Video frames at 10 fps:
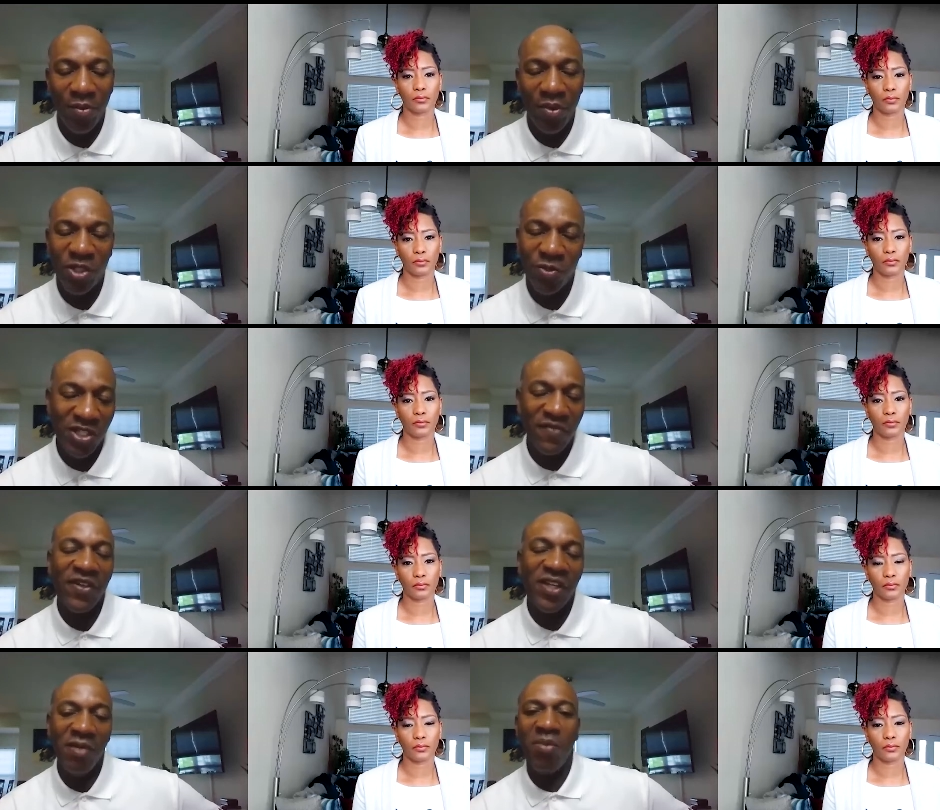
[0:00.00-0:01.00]
Speaker 1: specifically
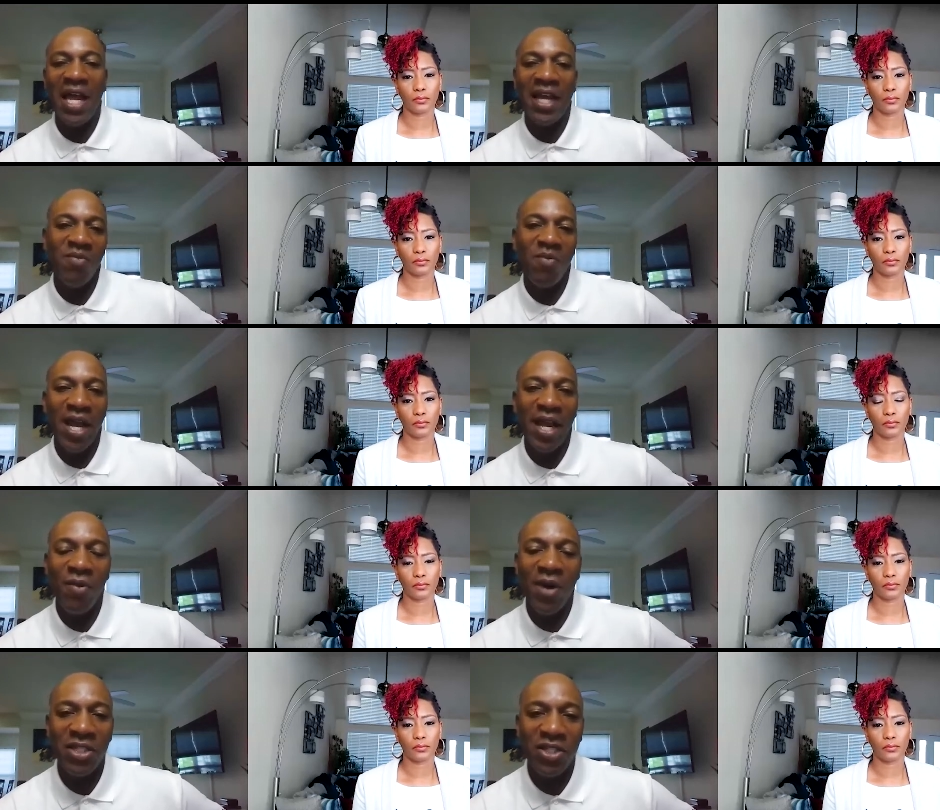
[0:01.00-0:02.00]
black and white why
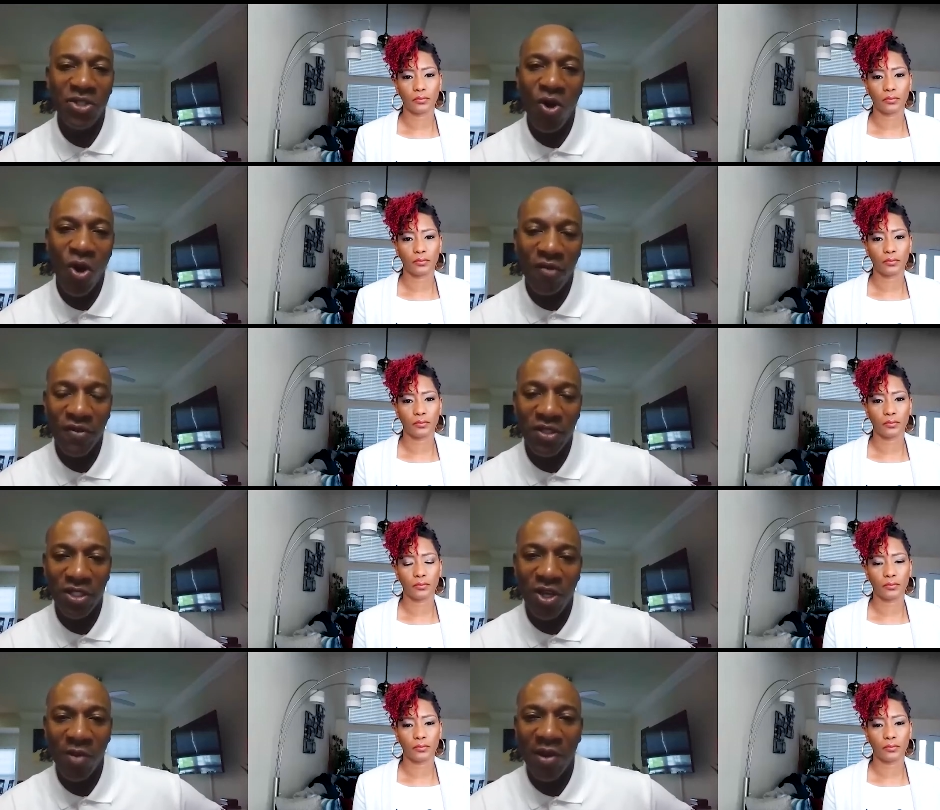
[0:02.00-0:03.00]
is it so hard for us to
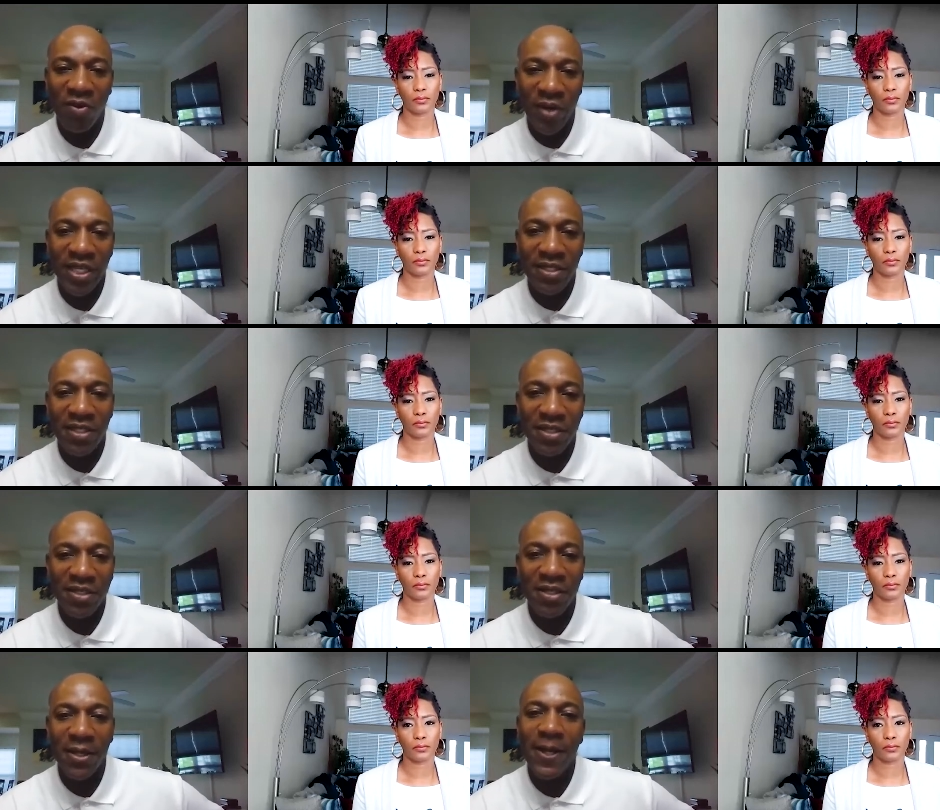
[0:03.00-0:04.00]
talk about race
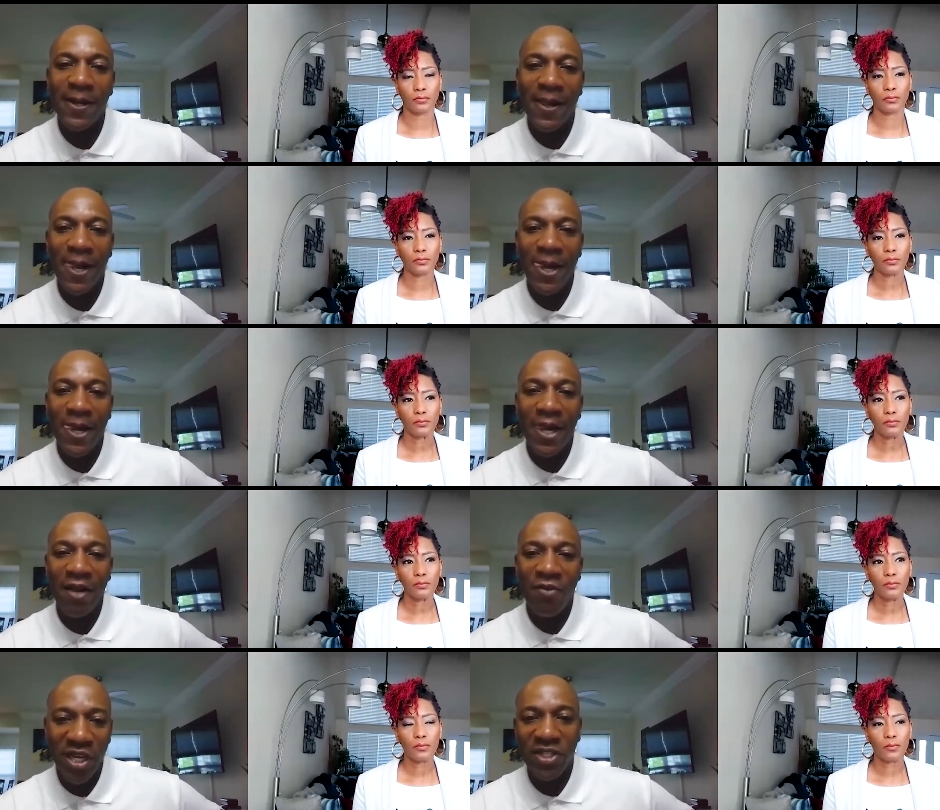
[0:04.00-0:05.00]
and
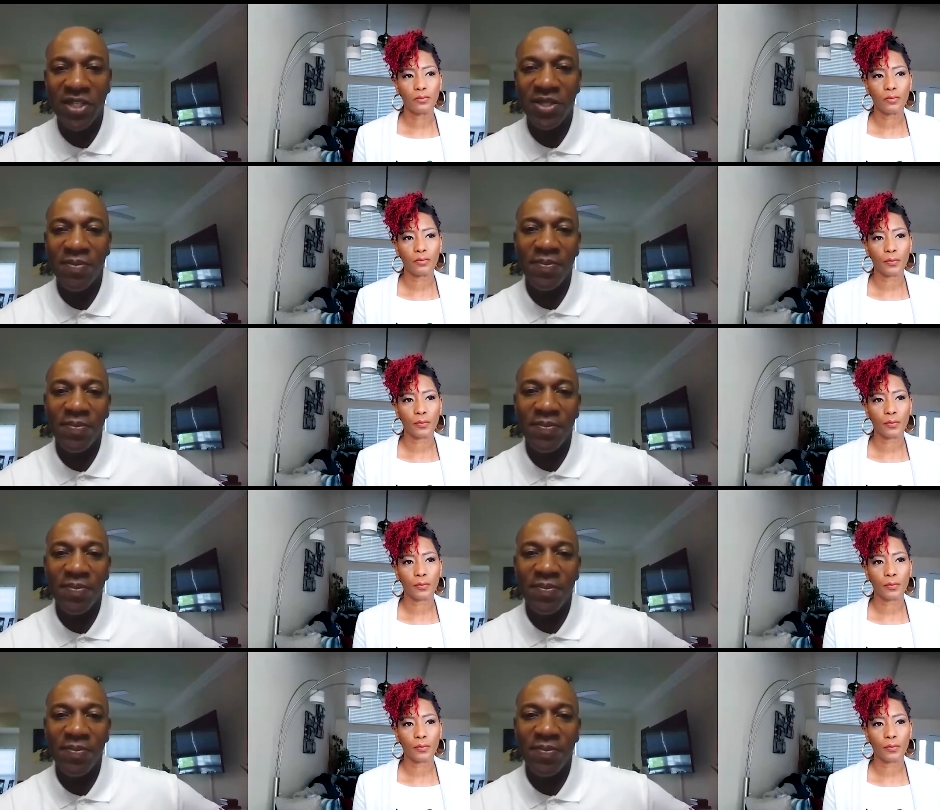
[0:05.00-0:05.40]
racism